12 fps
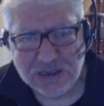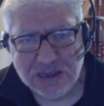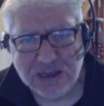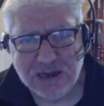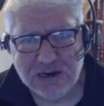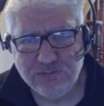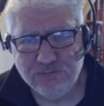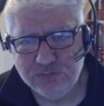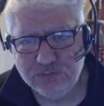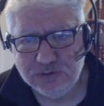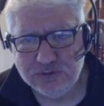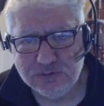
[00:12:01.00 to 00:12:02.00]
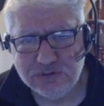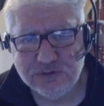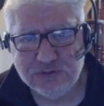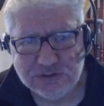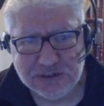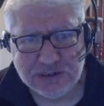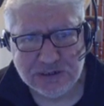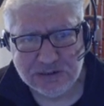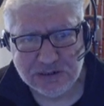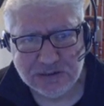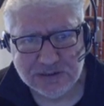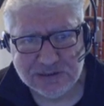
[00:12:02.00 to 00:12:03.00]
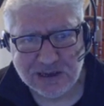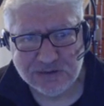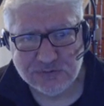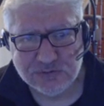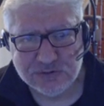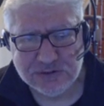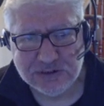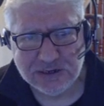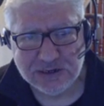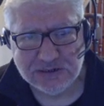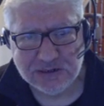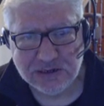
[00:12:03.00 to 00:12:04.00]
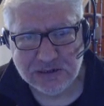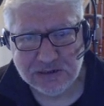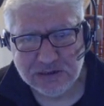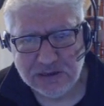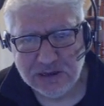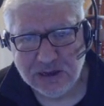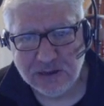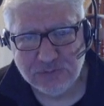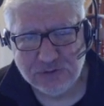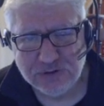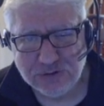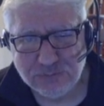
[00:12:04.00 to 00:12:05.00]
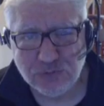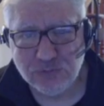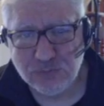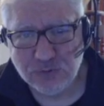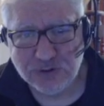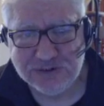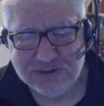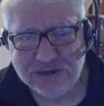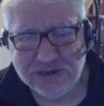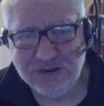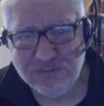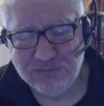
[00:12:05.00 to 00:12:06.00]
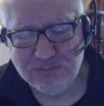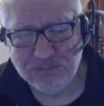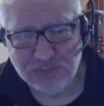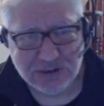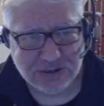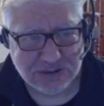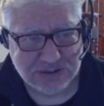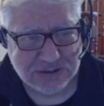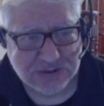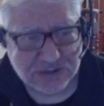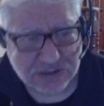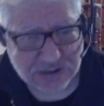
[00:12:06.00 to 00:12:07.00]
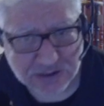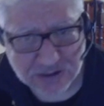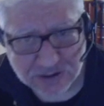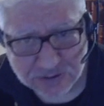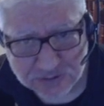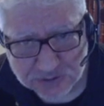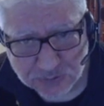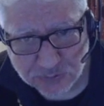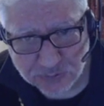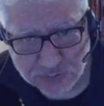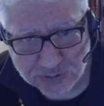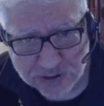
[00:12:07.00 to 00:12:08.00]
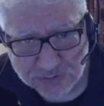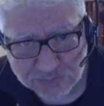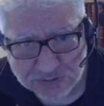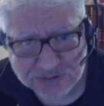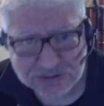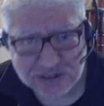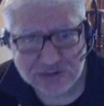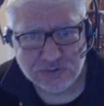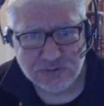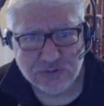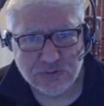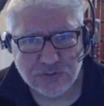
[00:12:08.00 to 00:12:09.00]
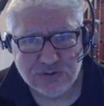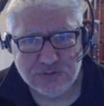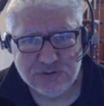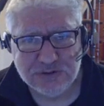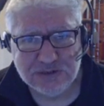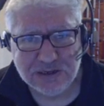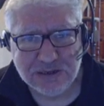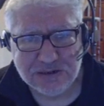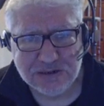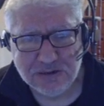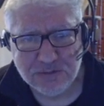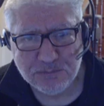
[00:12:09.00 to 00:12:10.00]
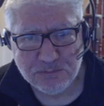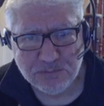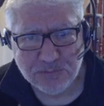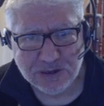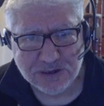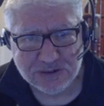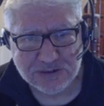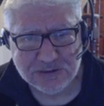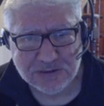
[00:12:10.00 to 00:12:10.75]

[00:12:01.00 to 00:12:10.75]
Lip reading: and I fully don't understand Lazarus yet. I'm learning more and more each day, but there's a whole lot of things I don't understand. But